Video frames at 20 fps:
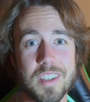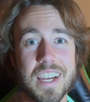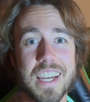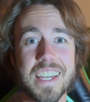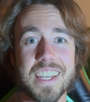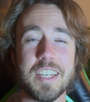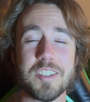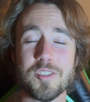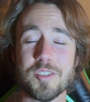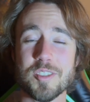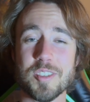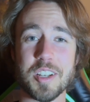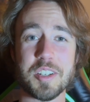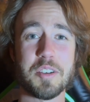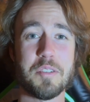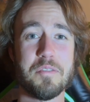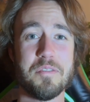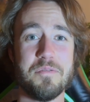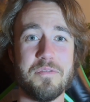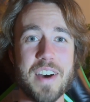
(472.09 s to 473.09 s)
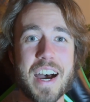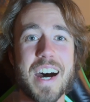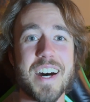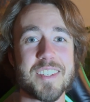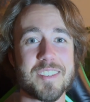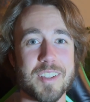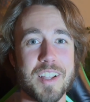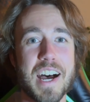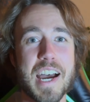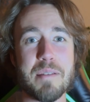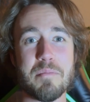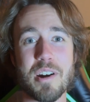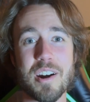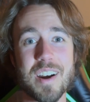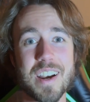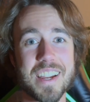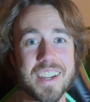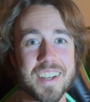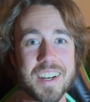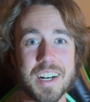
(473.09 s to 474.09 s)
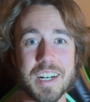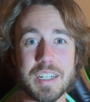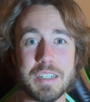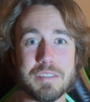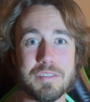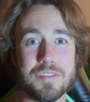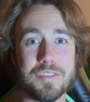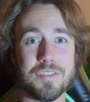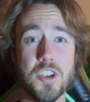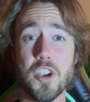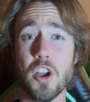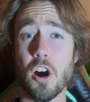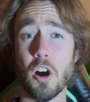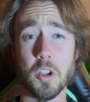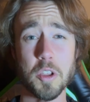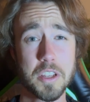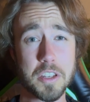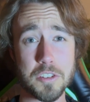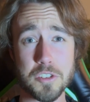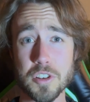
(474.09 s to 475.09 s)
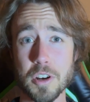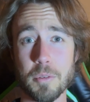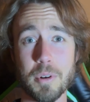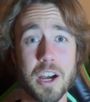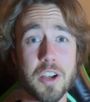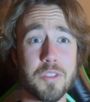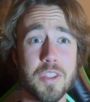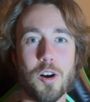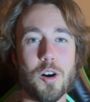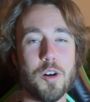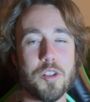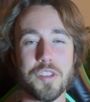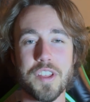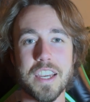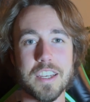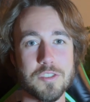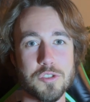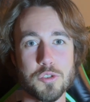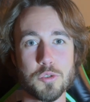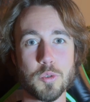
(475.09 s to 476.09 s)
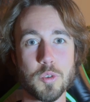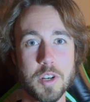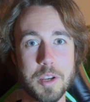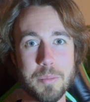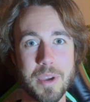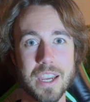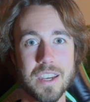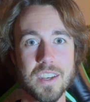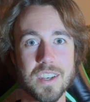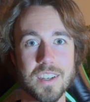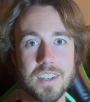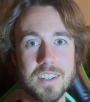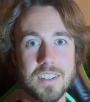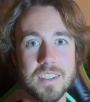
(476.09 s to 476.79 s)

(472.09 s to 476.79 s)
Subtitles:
Like, he has such a vast library of knowledge around all things jewelry making.